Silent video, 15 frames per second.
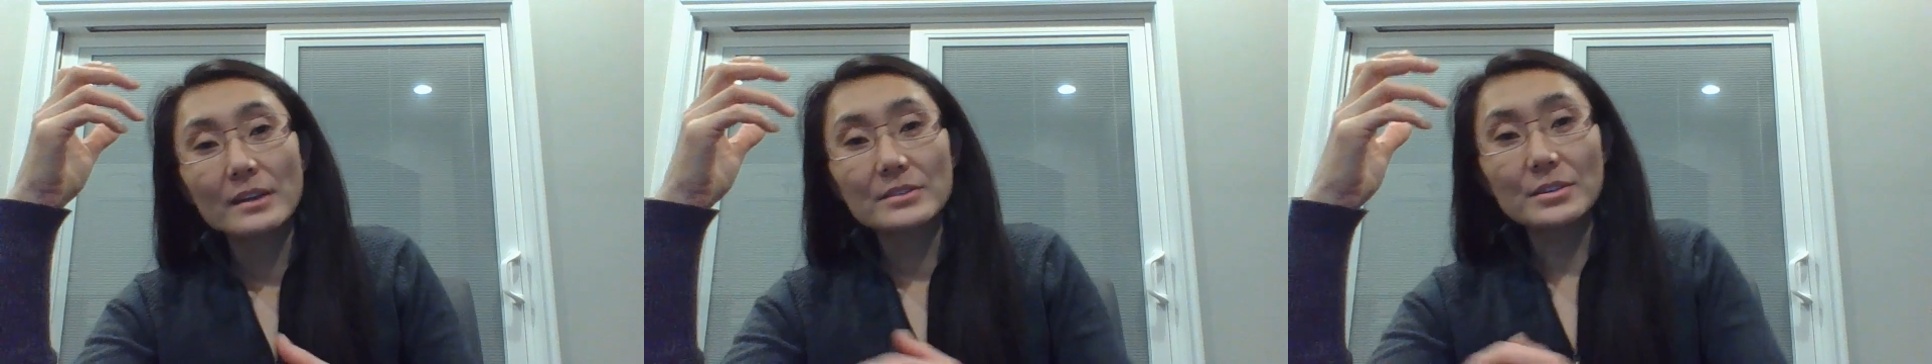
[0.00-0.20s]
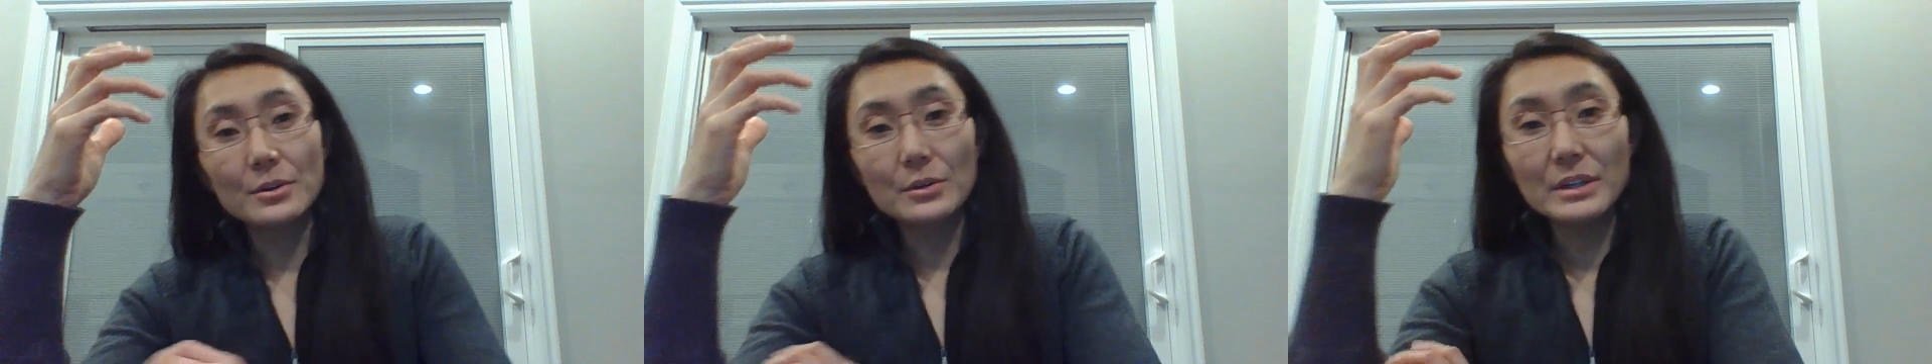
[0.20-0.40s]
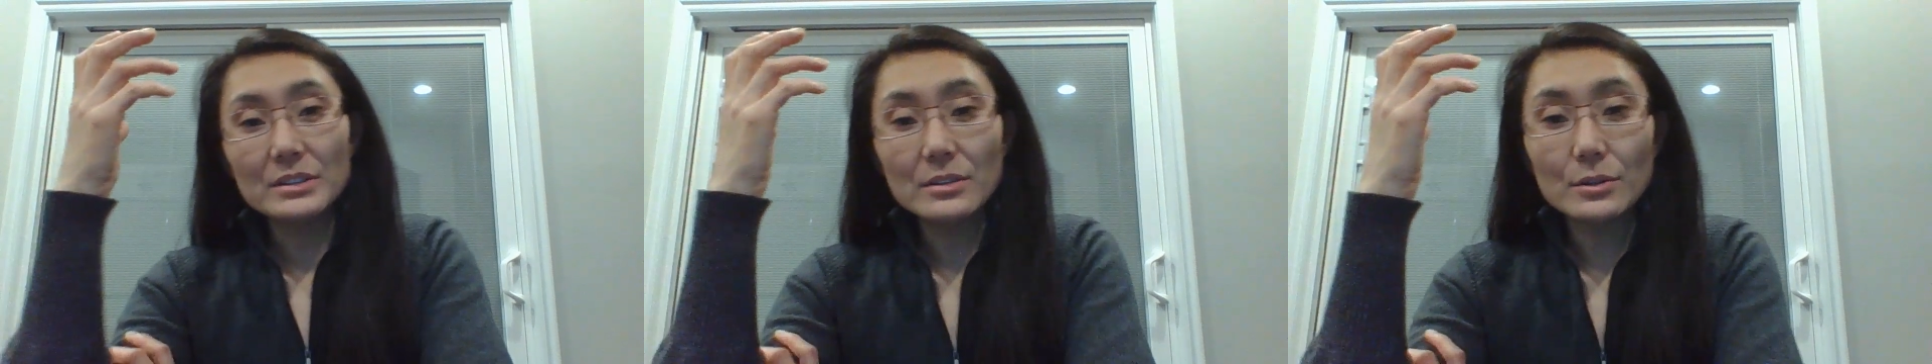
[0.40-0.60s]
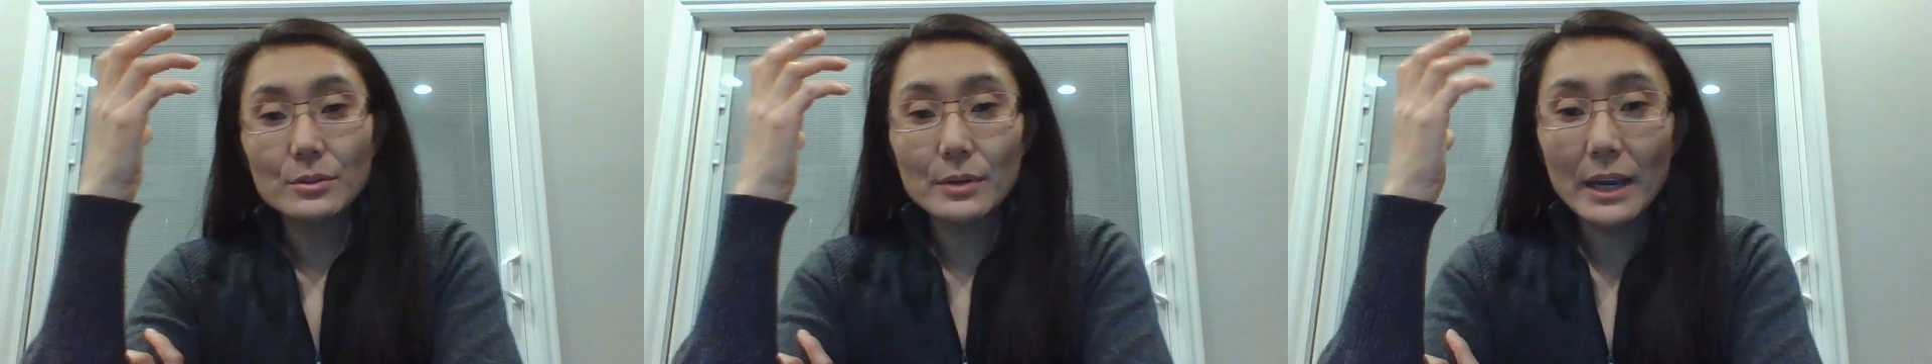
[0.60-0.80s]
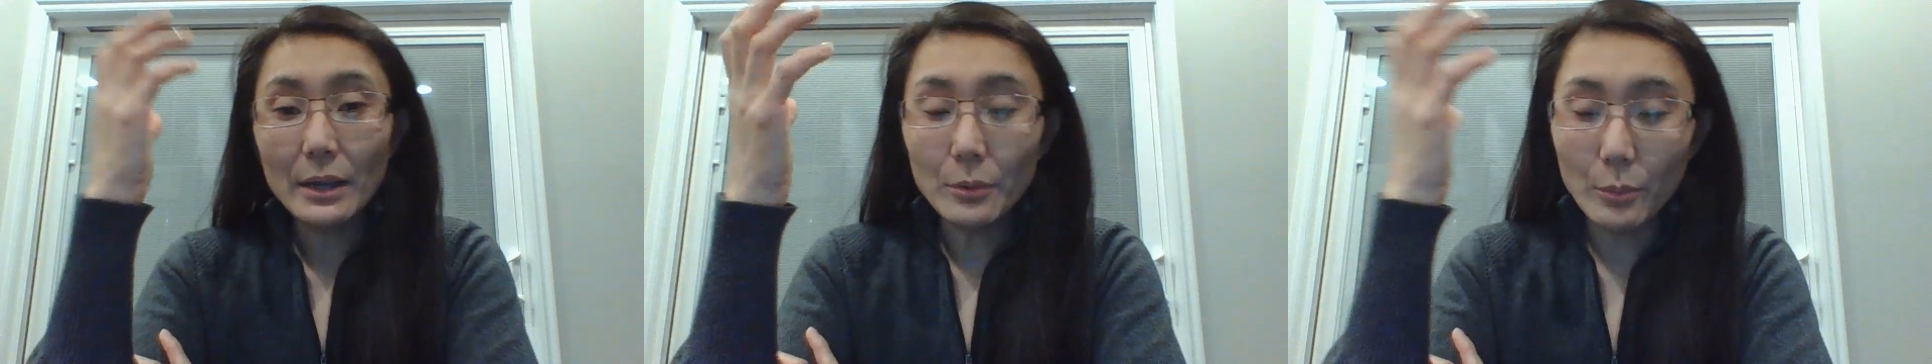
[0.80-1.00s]
So it's a
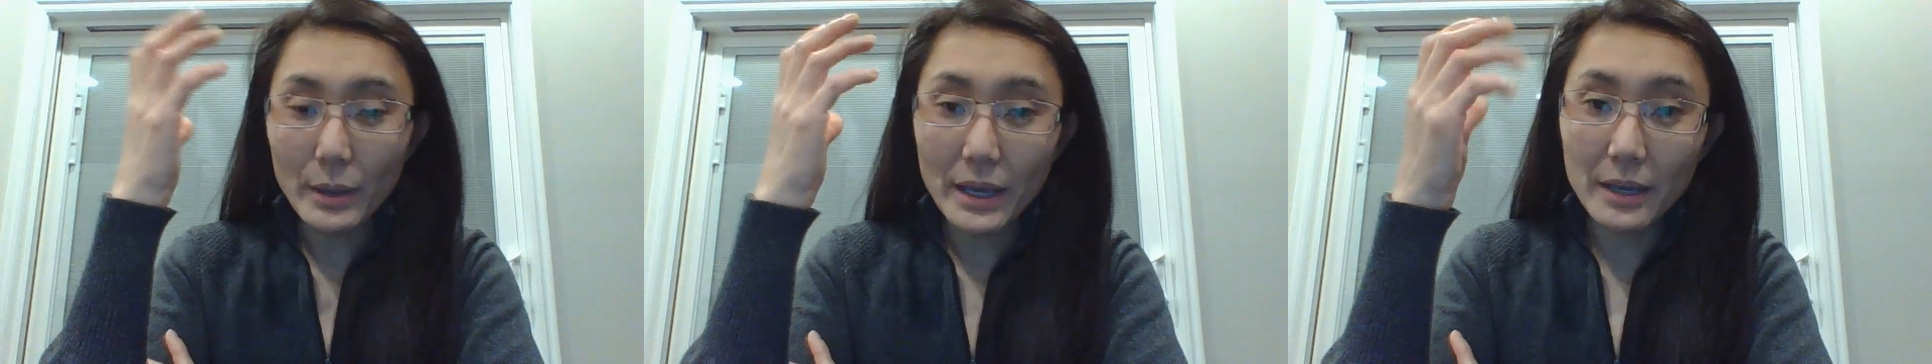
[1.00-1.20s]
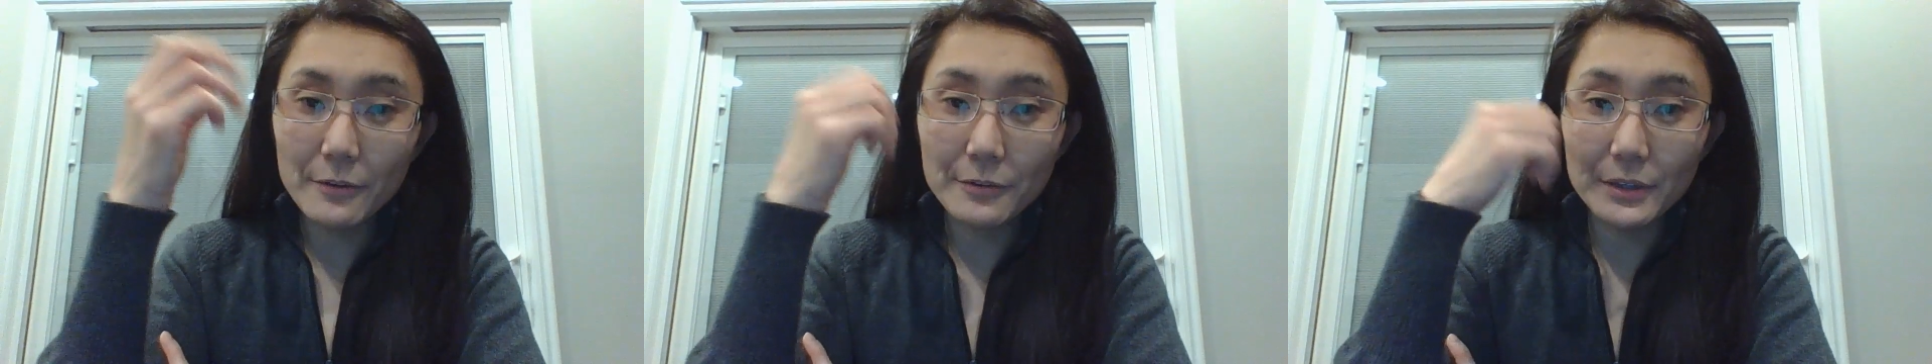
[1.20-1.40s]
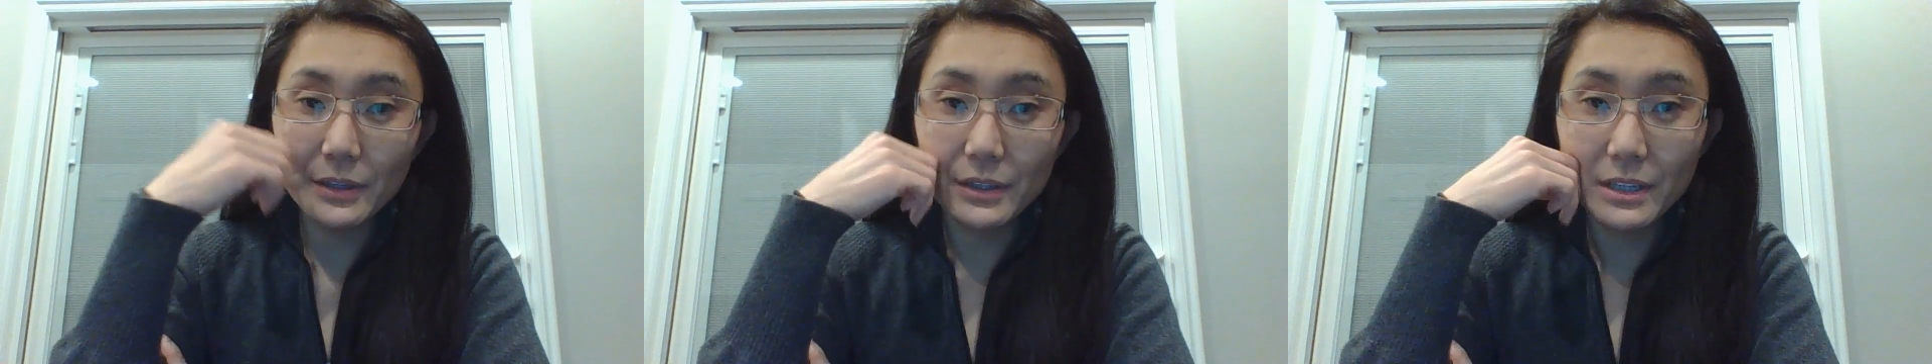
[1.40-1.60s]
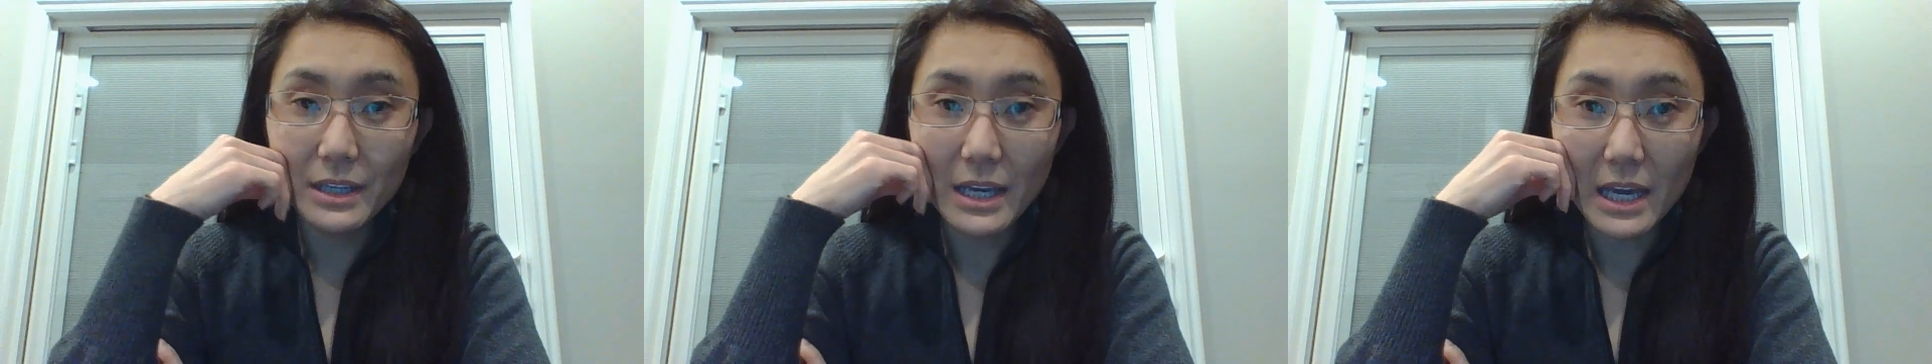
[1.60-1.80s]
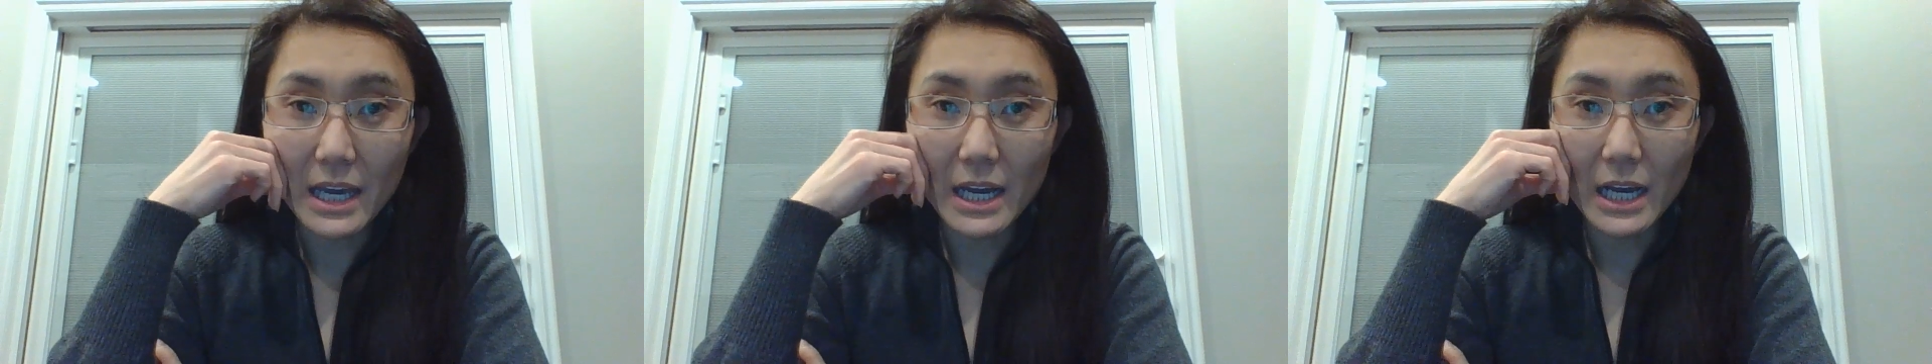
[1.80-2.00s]
great way for you to
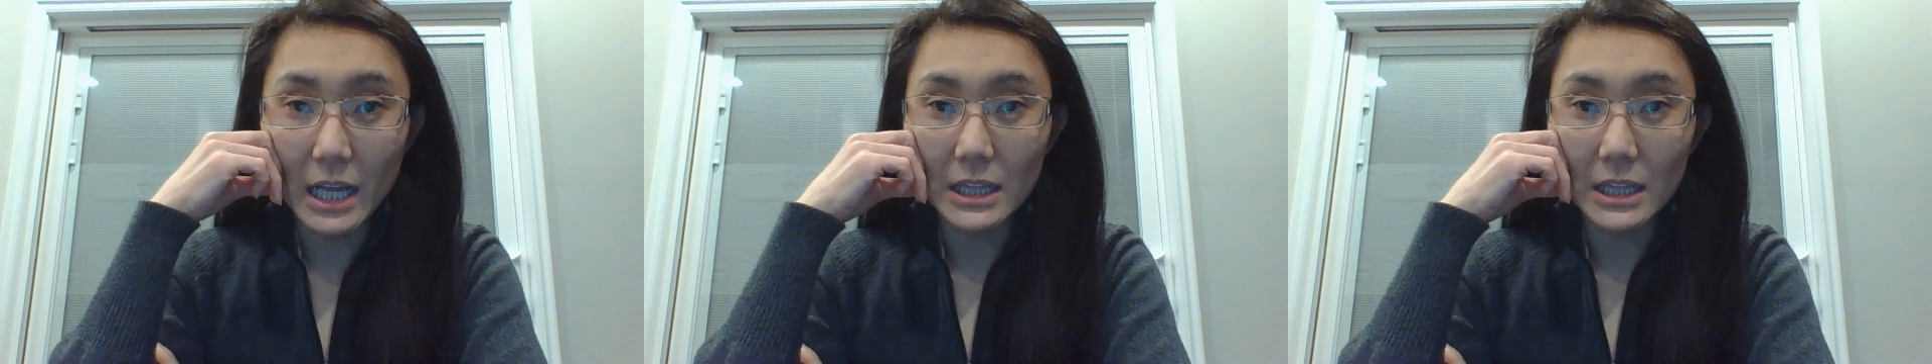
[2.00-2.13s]
get